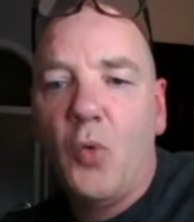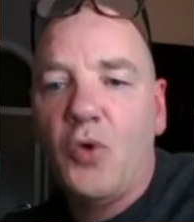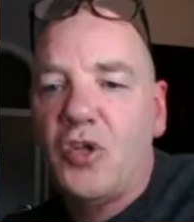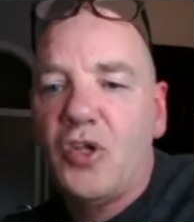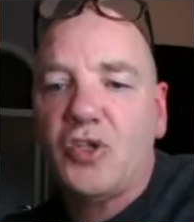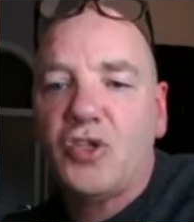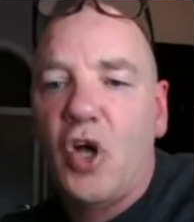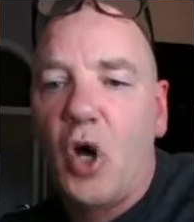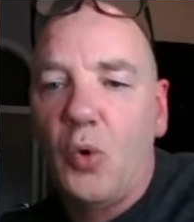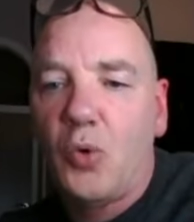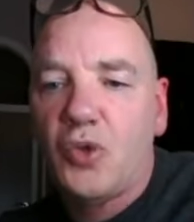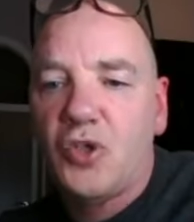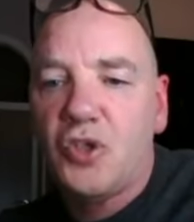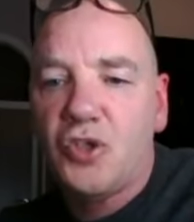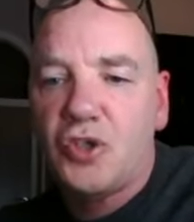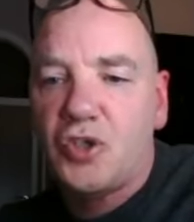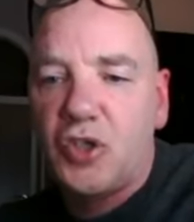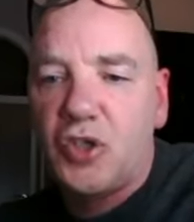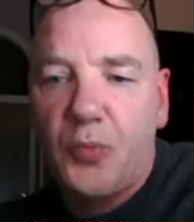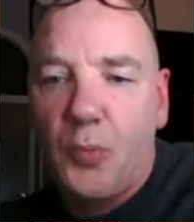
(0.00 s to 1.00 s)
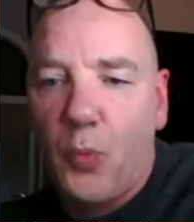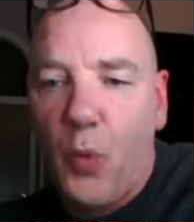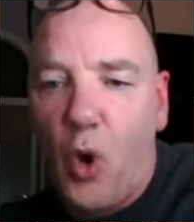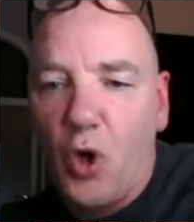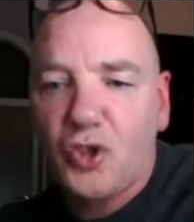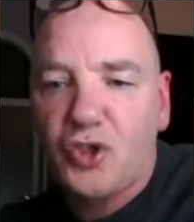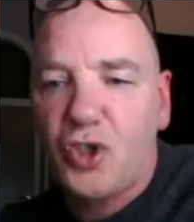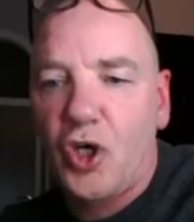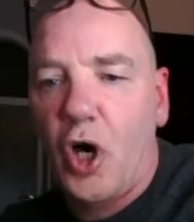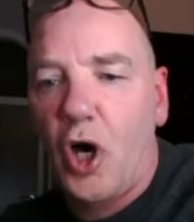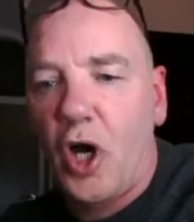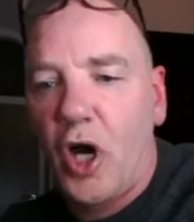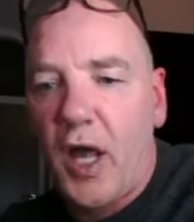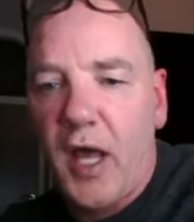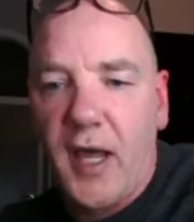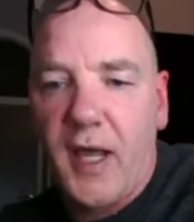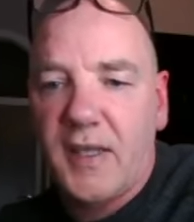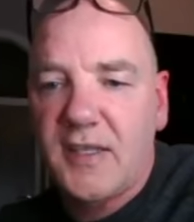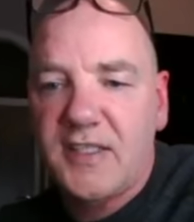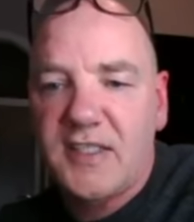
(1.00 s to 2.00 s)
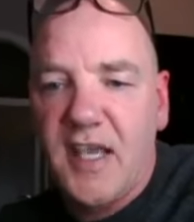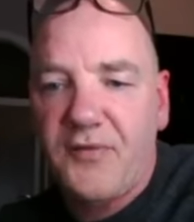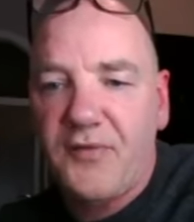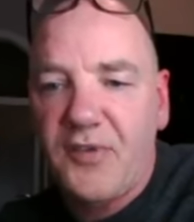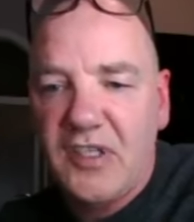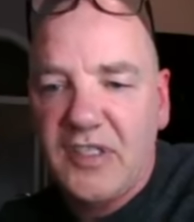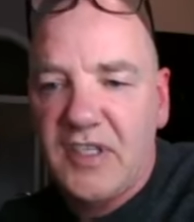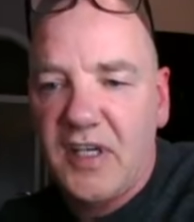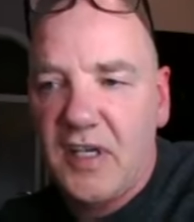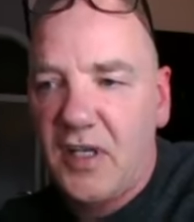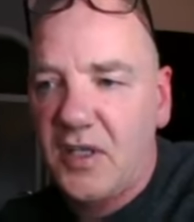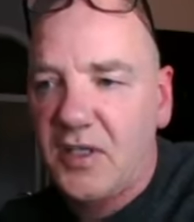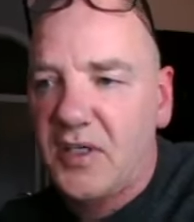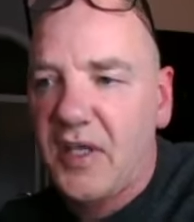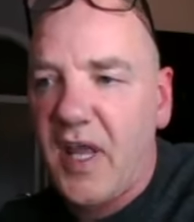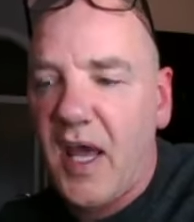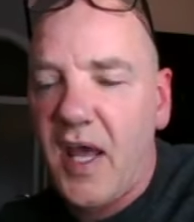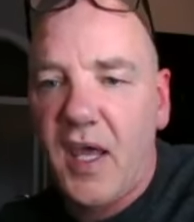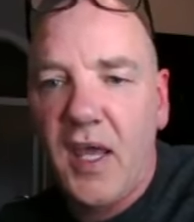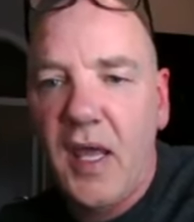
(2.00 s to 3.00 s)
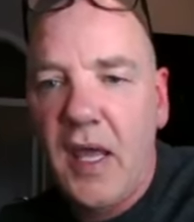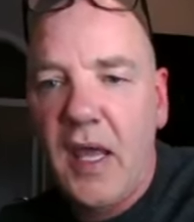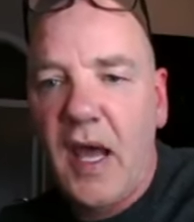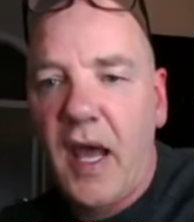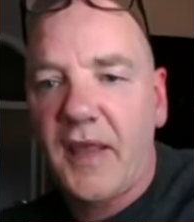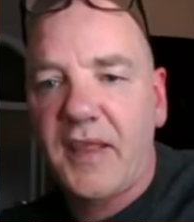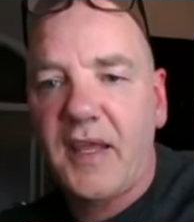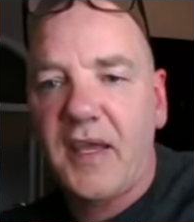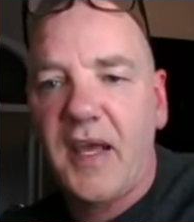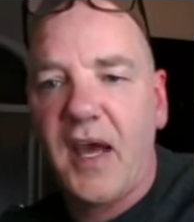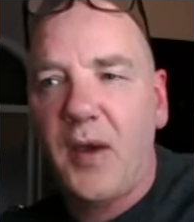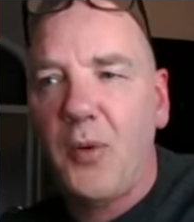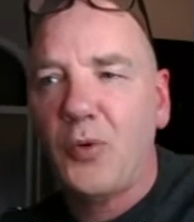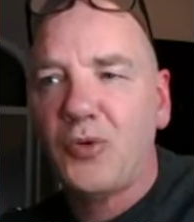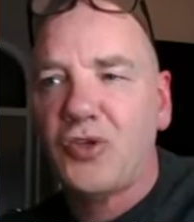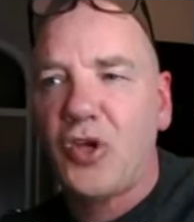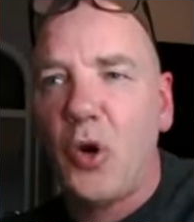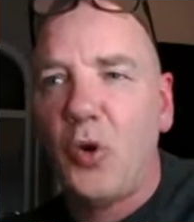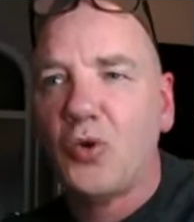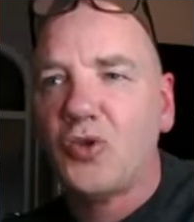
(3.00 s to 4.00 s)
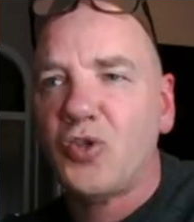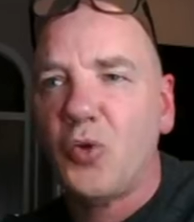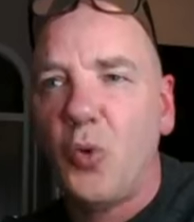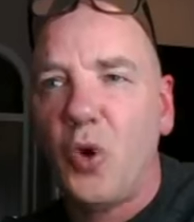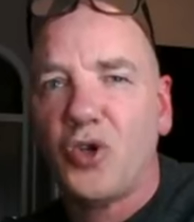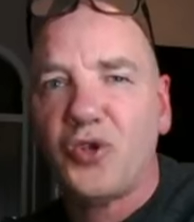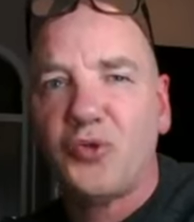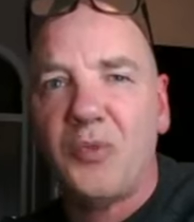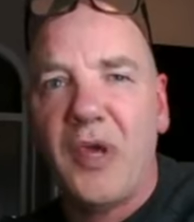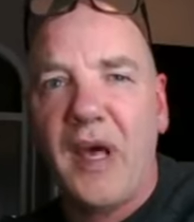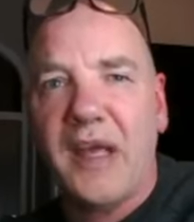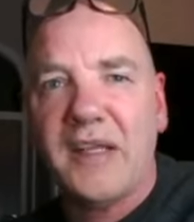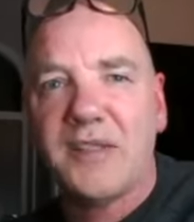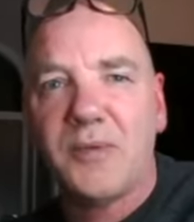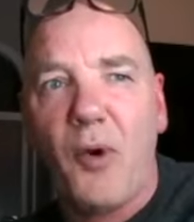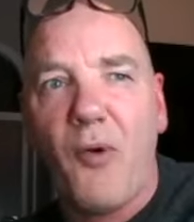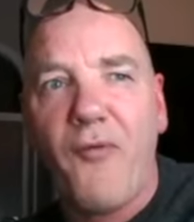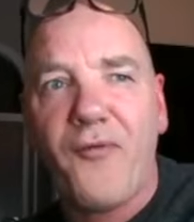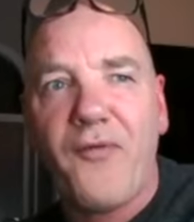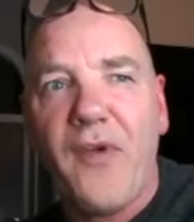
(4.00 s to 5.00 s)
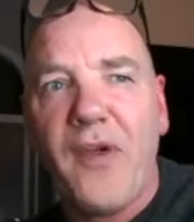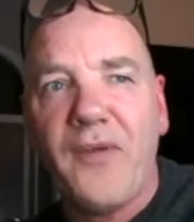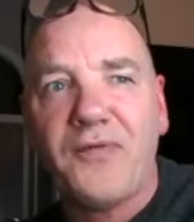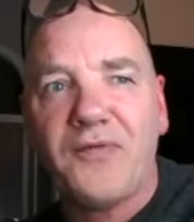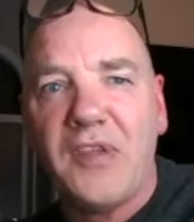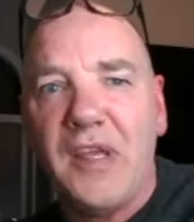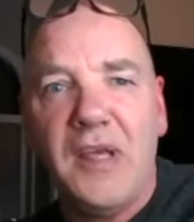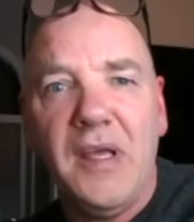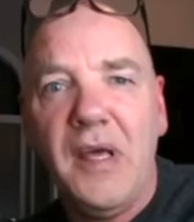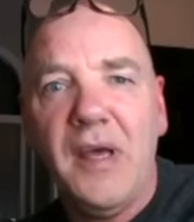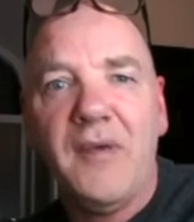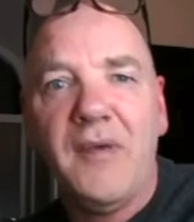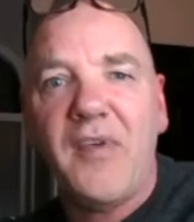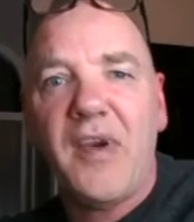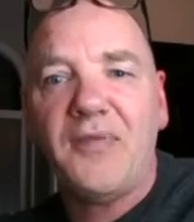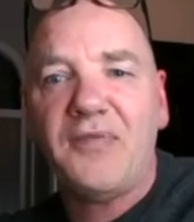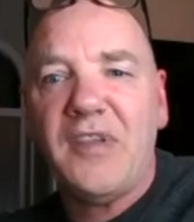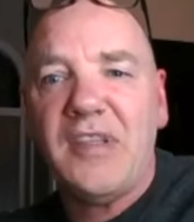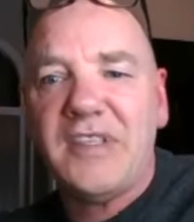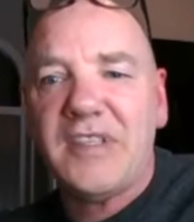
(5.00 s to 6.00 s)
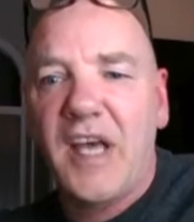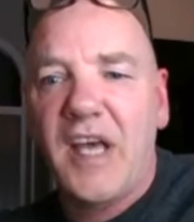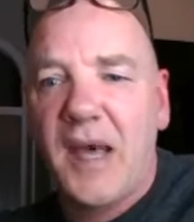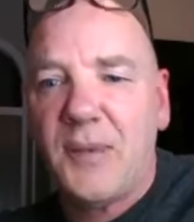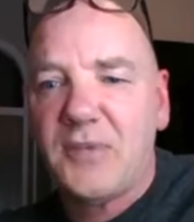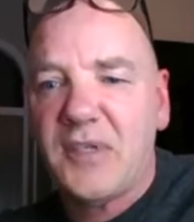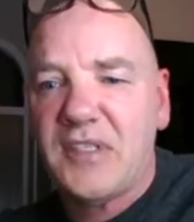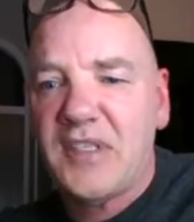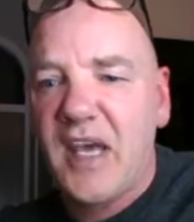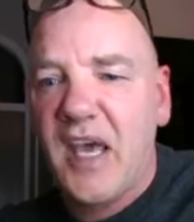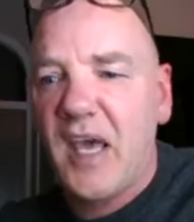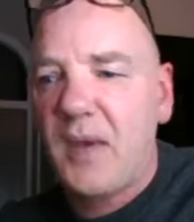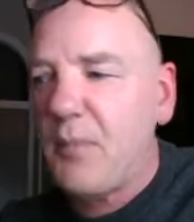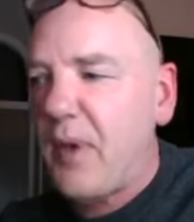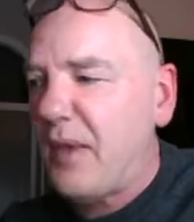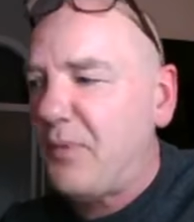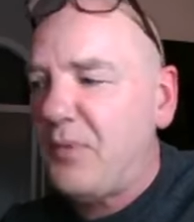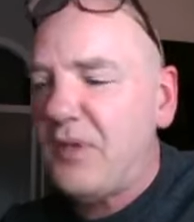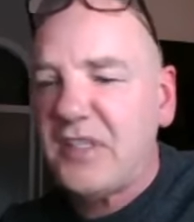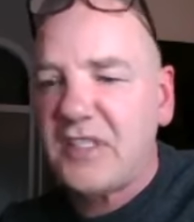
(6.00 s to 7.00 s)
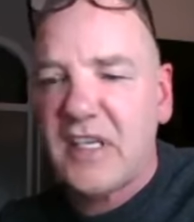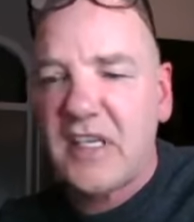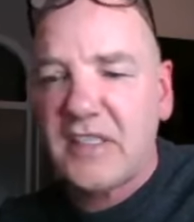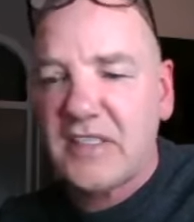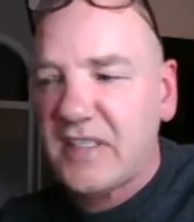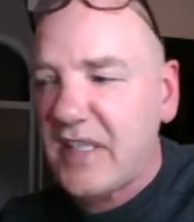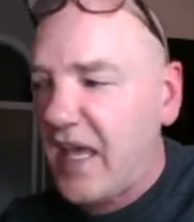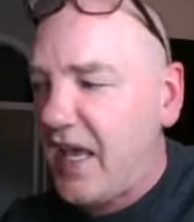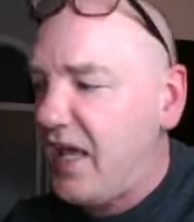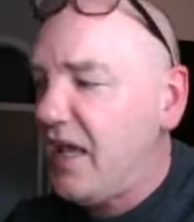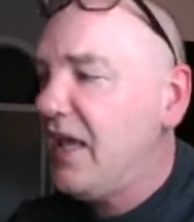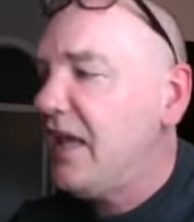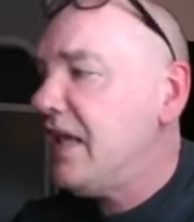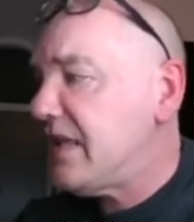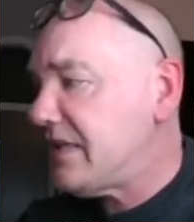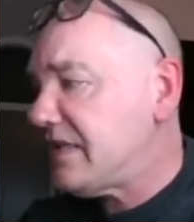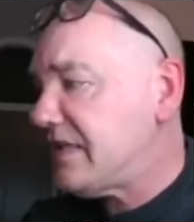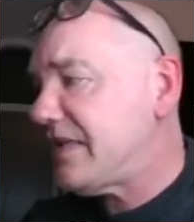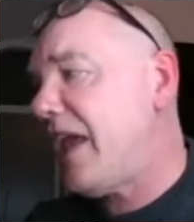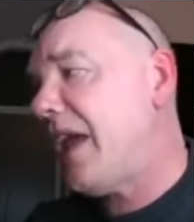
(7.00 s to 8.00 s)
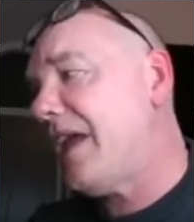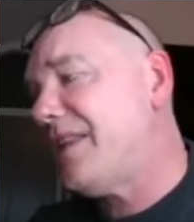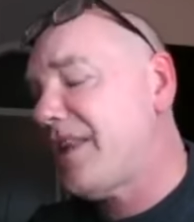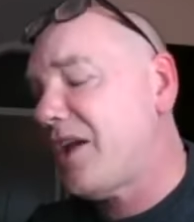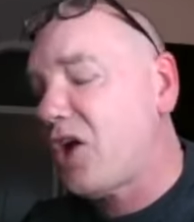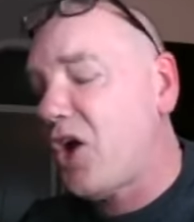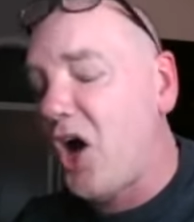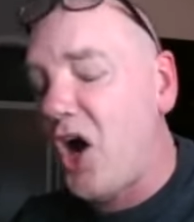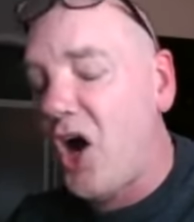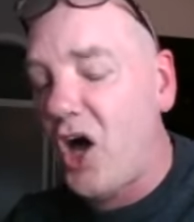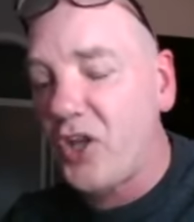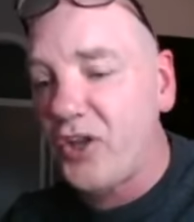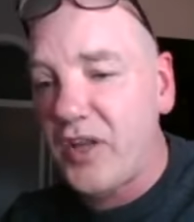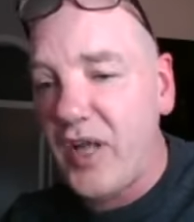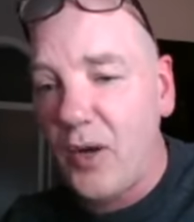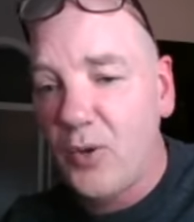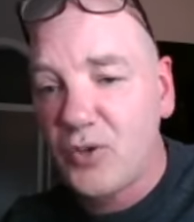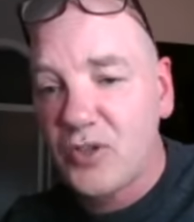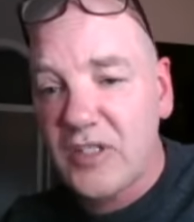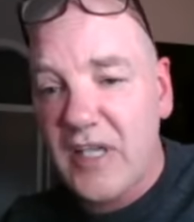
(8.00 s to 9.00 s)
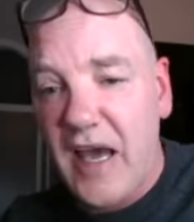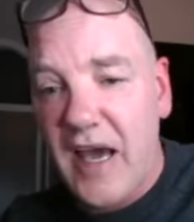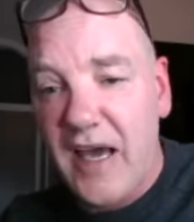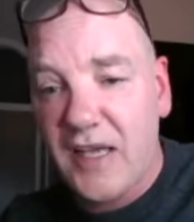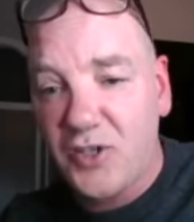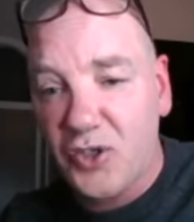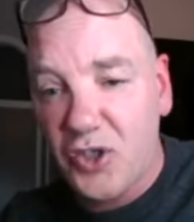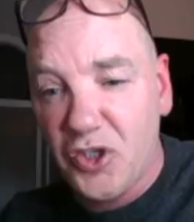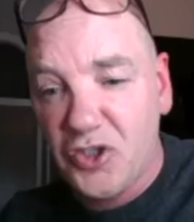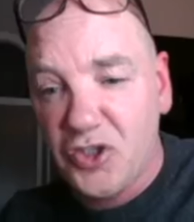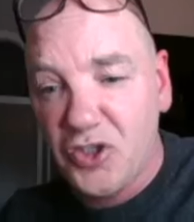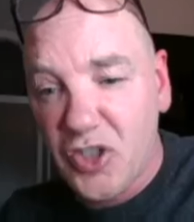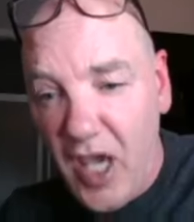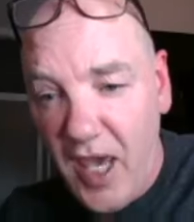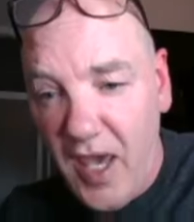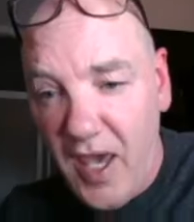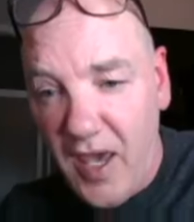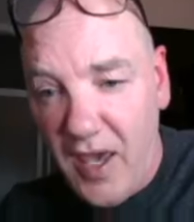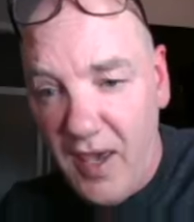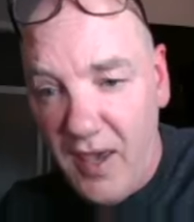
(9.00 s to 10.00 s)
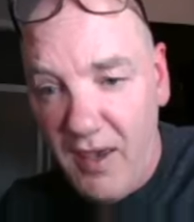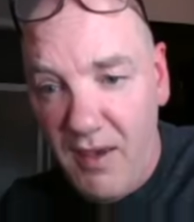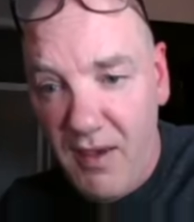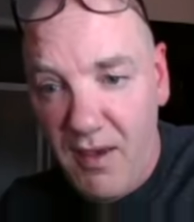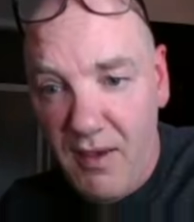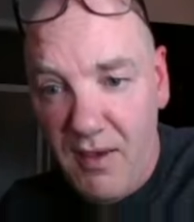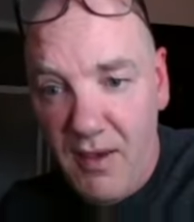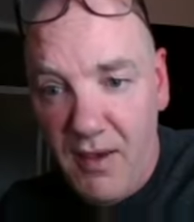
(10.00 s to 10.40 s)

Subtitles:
They told us to wash our hands every single day. I think I was going to wash my hands about 50 times a day. I made my sister sit in the garden outside on a chair.